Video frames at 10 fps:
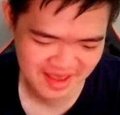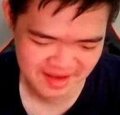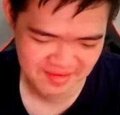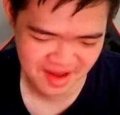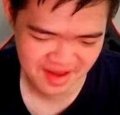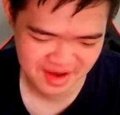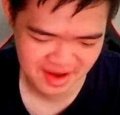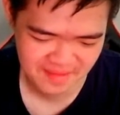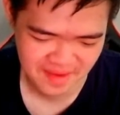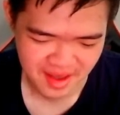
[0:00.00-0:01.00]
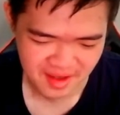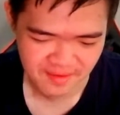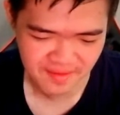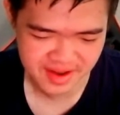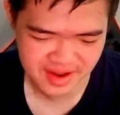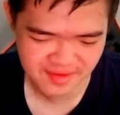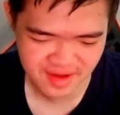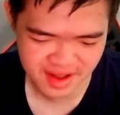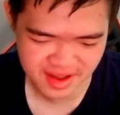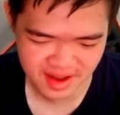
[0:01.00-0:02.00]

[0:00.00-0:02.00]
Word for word: you were asking him, why did you not get